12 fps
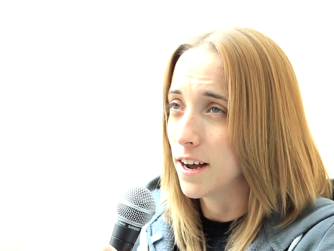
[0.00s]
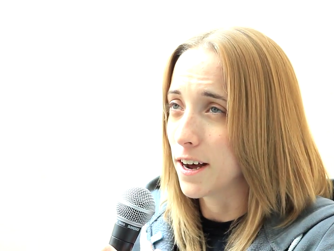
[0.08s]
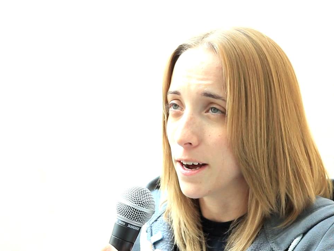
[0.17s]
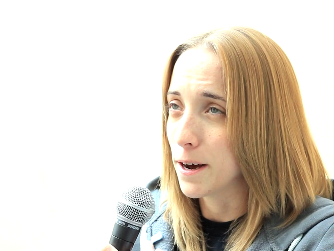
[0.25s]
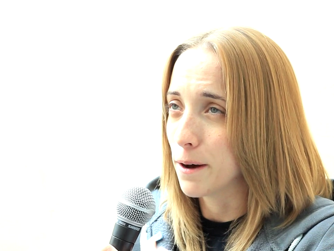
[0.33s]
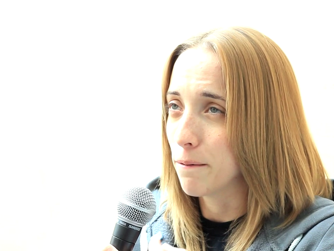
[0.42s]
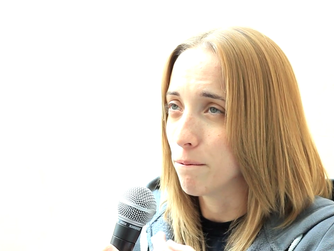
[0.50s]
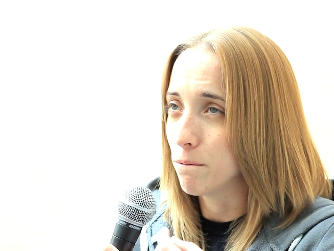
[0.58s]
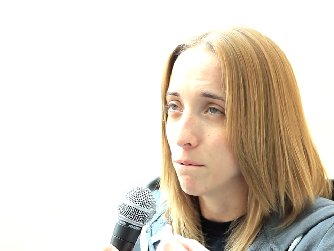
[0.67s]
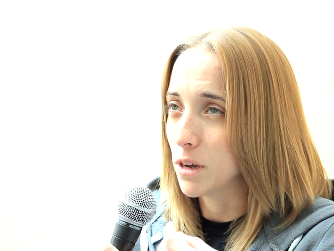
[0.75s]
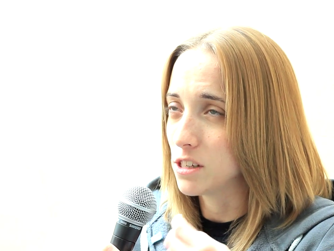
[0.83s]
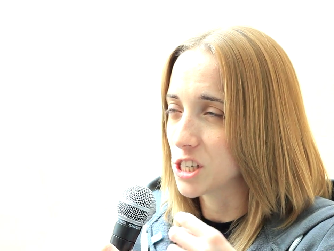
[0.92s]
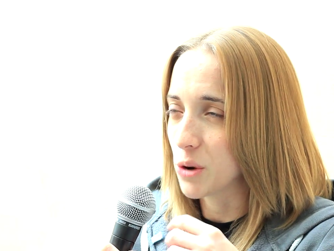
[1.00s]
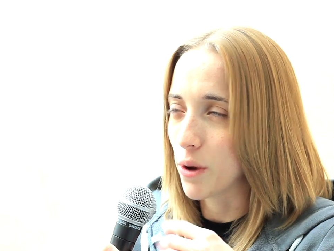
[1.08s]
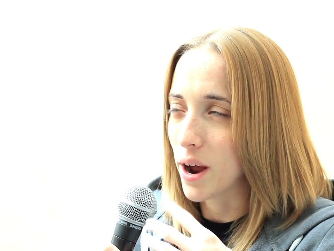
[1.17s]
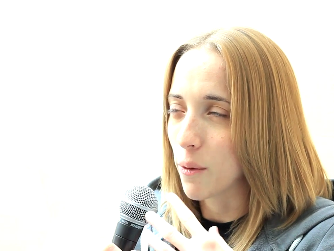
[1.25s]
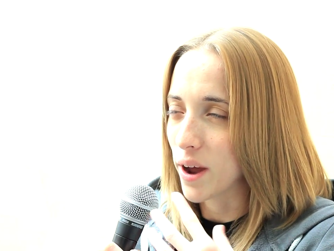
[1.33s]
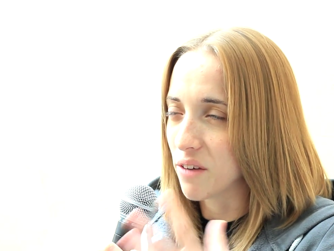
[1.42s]
um, and so
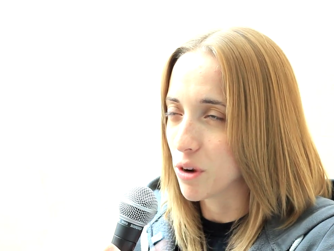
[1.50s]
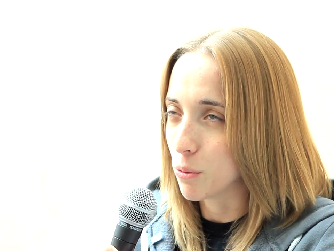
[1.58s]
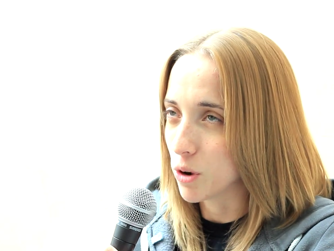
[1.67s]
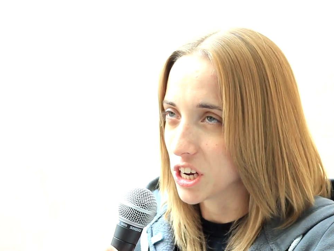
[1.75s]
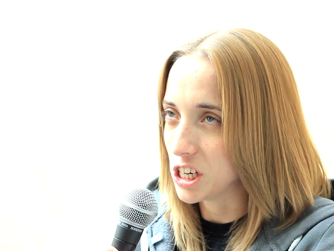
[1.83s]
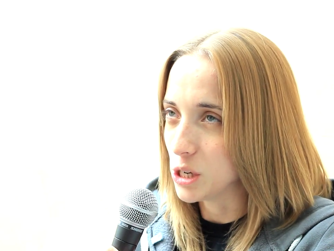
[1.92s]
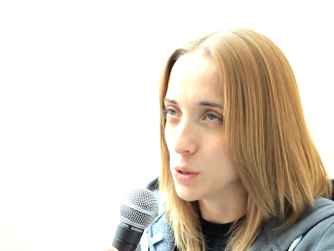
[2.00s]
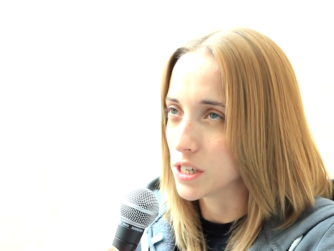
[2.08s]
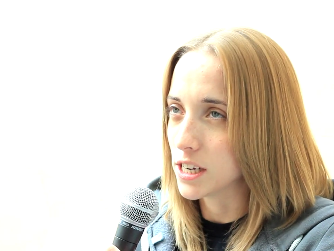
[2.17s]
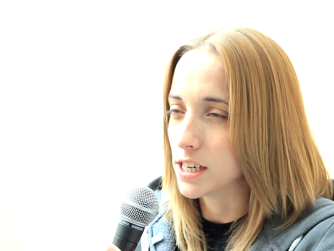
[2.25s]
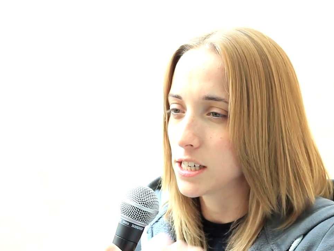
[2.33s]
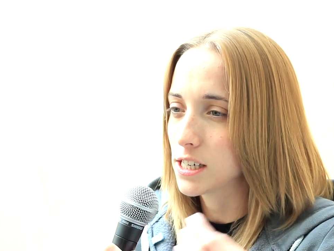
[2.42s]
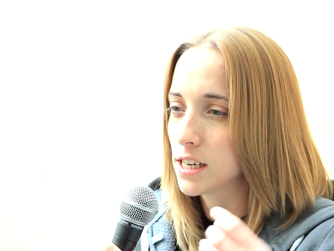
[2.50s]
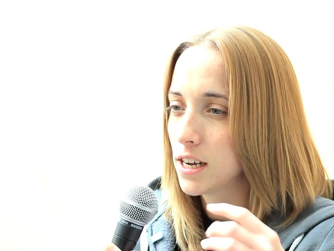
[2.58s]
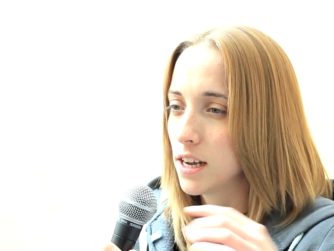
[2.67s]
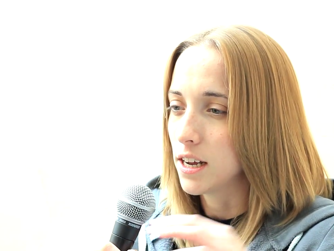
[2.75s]
now everyone can use it.